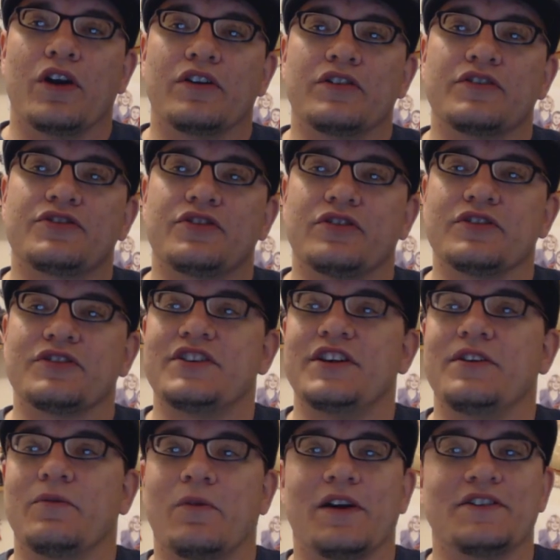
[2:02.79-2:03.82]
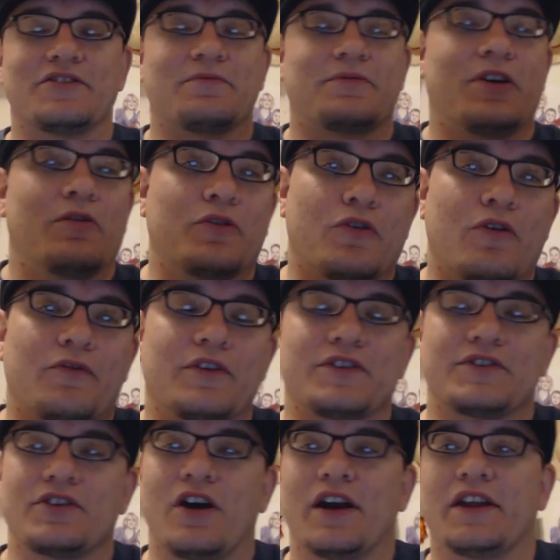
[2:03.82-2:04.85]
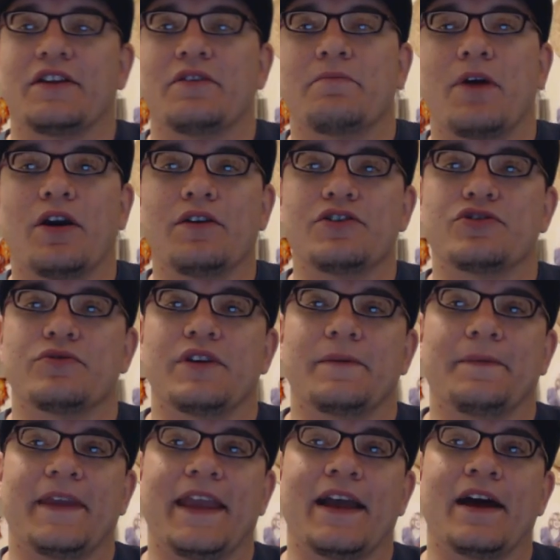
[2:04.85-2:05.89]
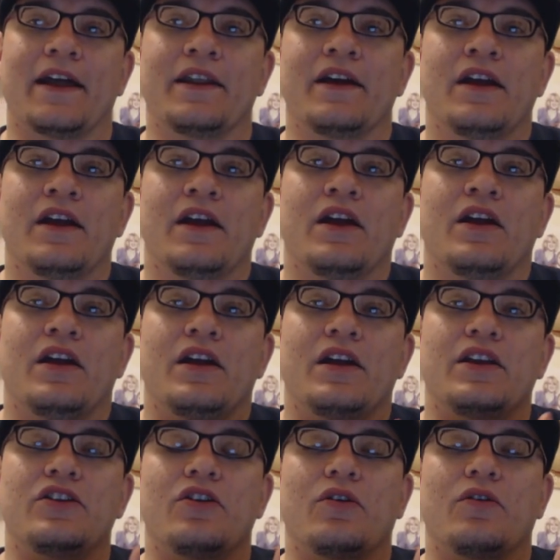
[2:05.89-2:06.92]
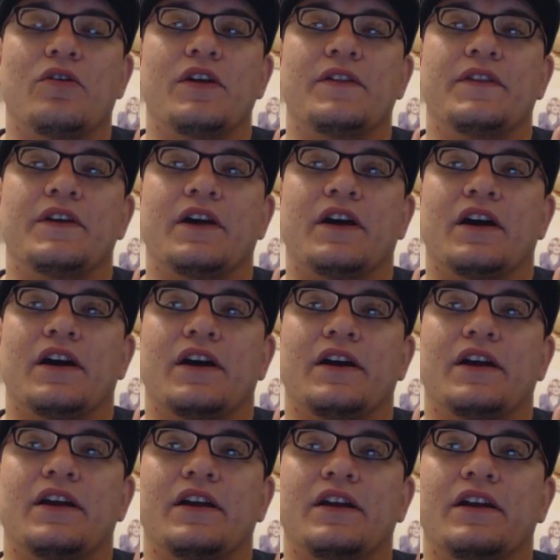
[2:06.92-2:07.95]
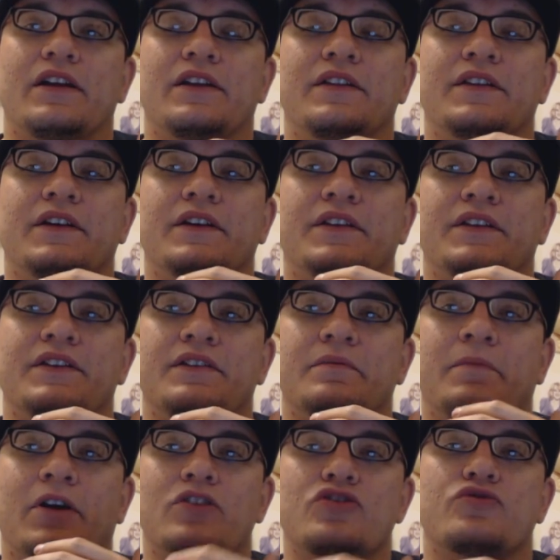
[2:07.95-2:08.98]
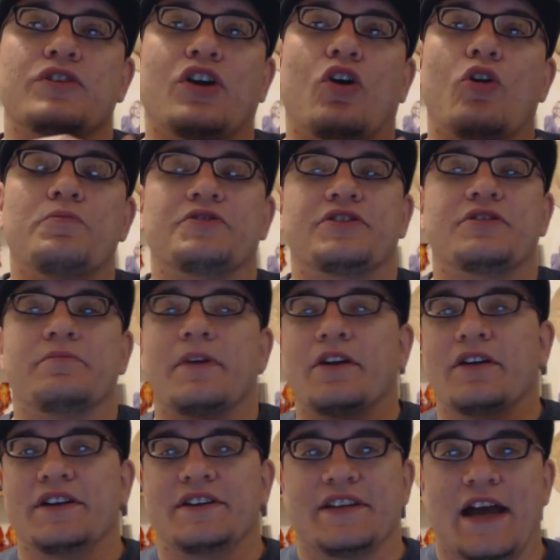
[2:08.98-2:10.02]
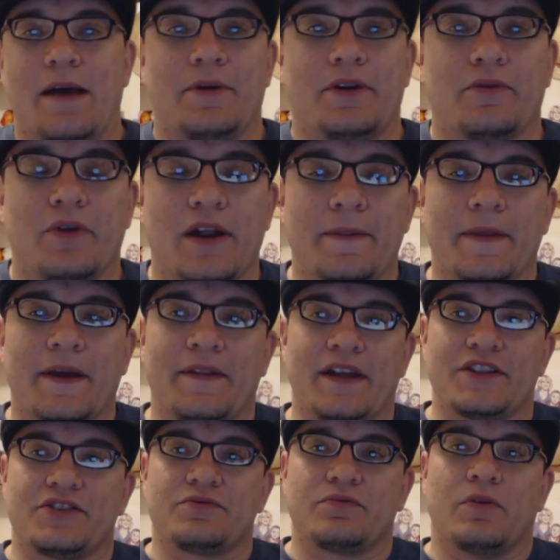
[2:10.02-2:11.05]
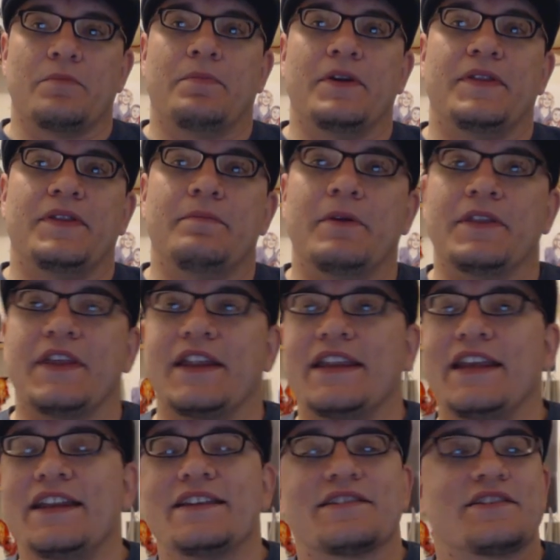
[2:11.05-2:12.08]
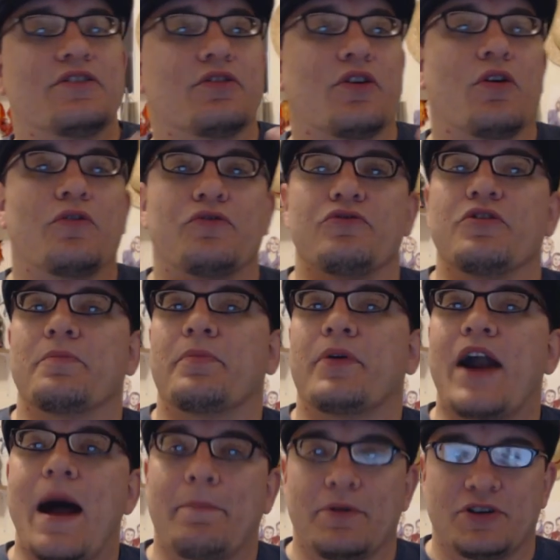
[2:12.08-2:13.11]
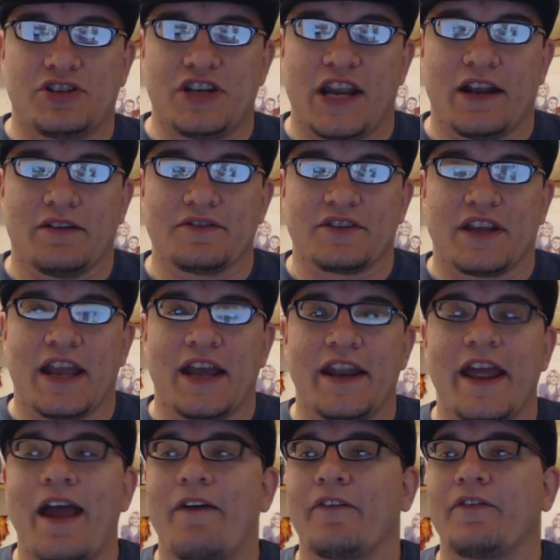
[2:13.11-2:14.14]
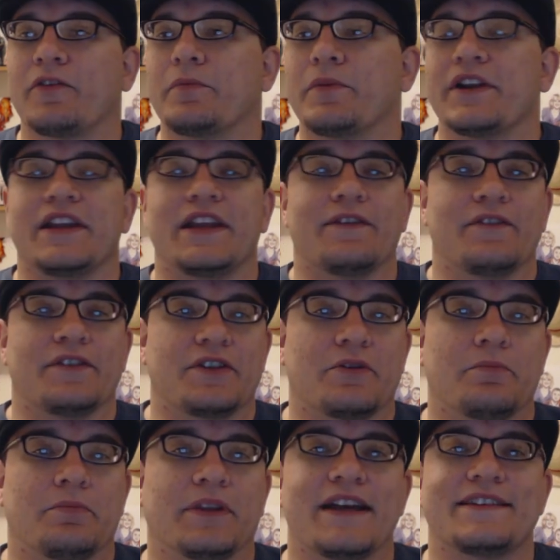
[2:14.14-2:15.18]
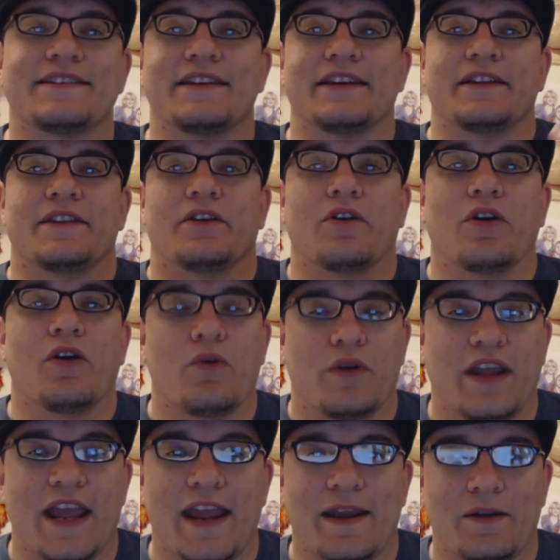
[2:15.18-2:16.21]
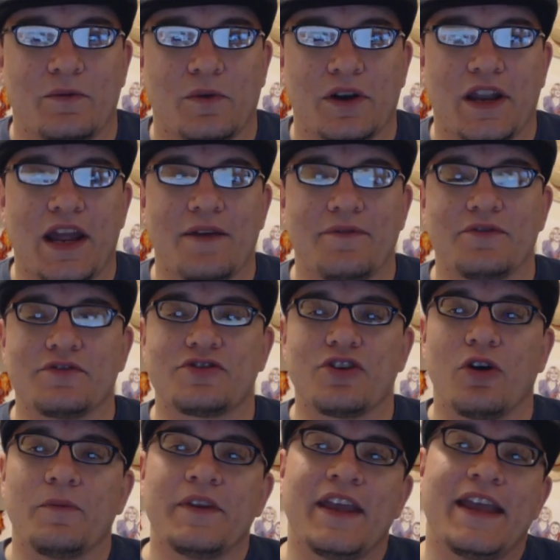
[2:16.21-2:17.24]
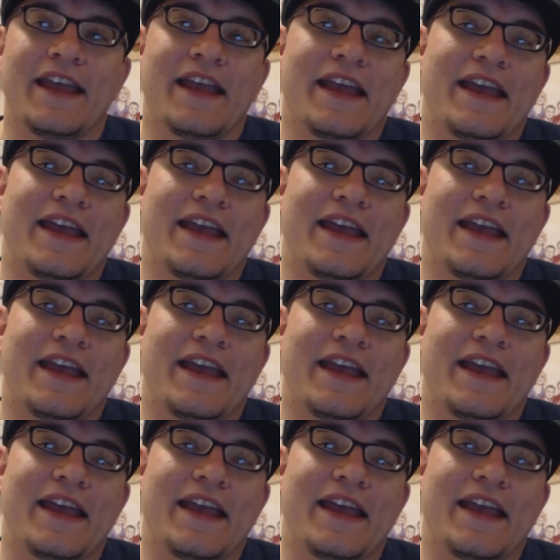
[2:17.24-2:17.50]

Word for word: where Cersei winds up going over and talking to Margaery, and you know, uh, the, the, Margaery hopes to marry Tommen, right? That that's what. But but they need to still go through the proper channels and kind of have everybody give it their blessing and their okay and what have you. So